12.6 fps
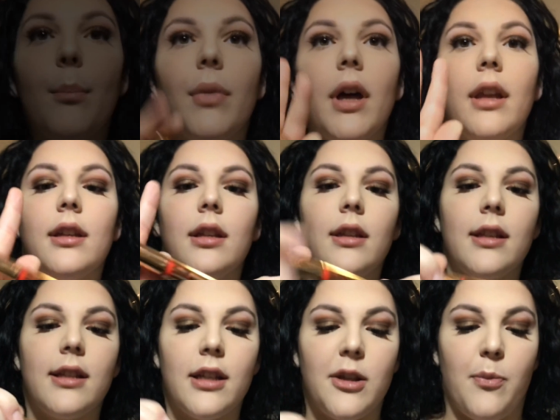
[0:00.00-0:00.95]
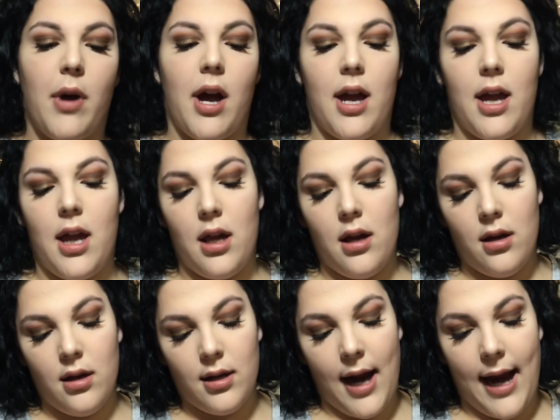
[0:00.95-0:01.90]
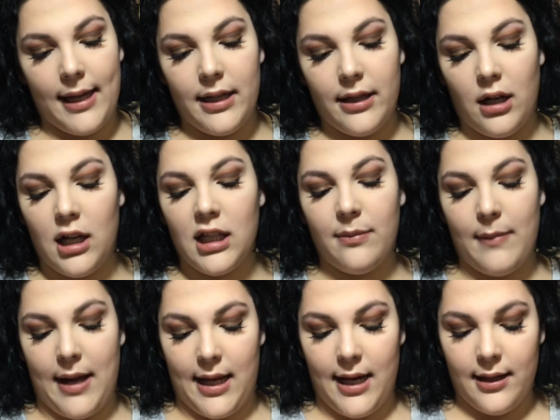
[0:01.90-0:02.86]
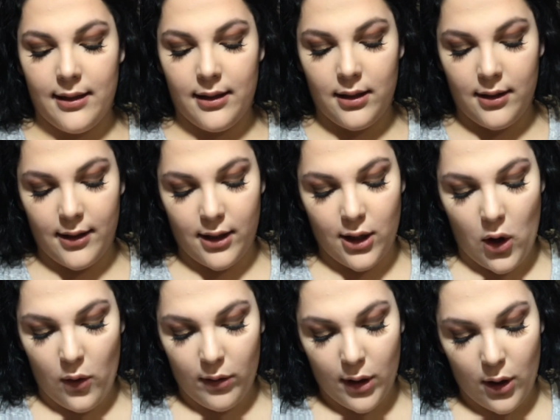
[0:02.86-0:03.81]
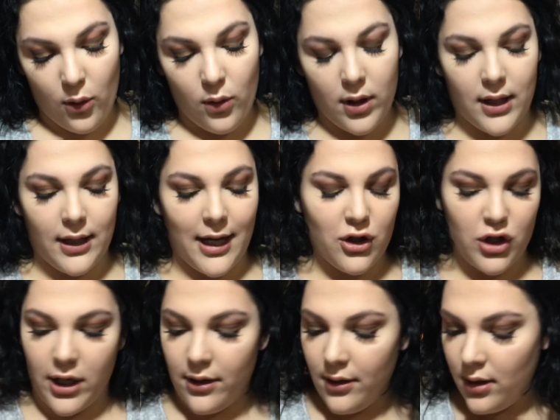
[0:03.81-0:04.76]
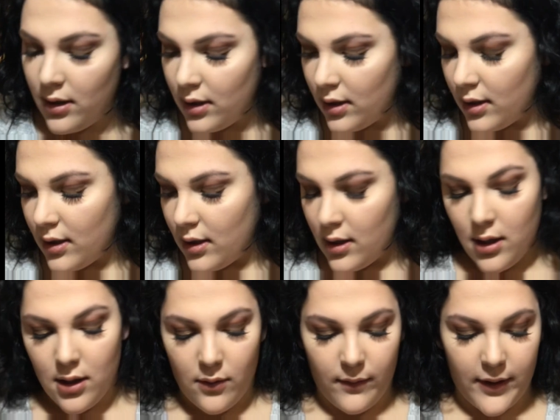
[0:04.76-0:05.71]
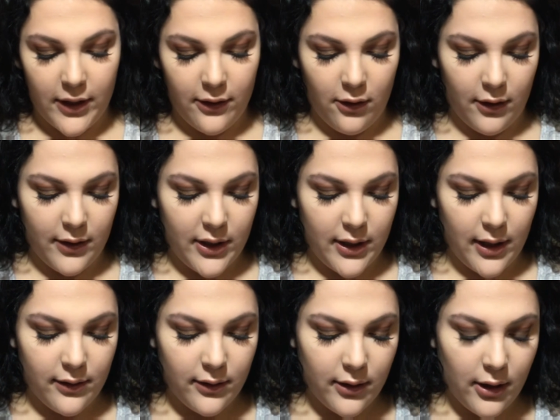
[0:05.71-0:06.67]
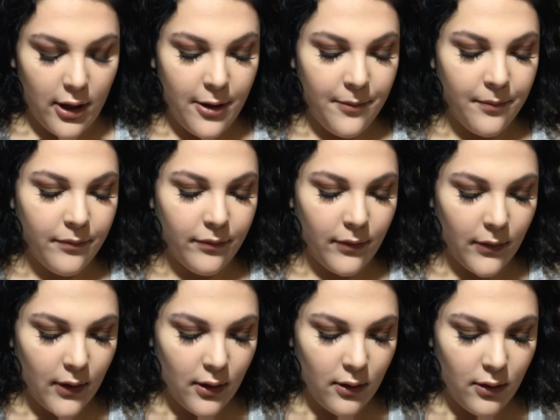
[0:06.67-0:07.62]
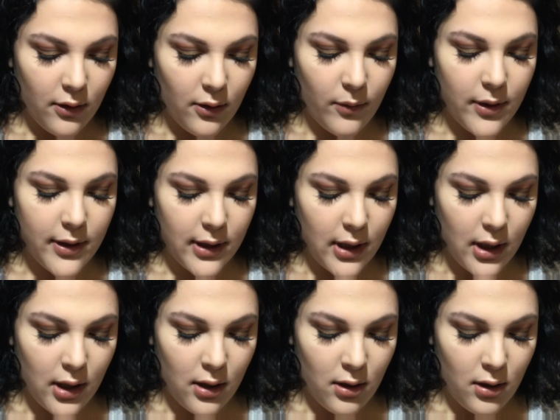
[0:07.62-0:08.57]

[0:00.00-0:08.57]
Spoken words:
But this is by Kylie's Cosmetics, the Coco collection, which is her sister. So we're just gonna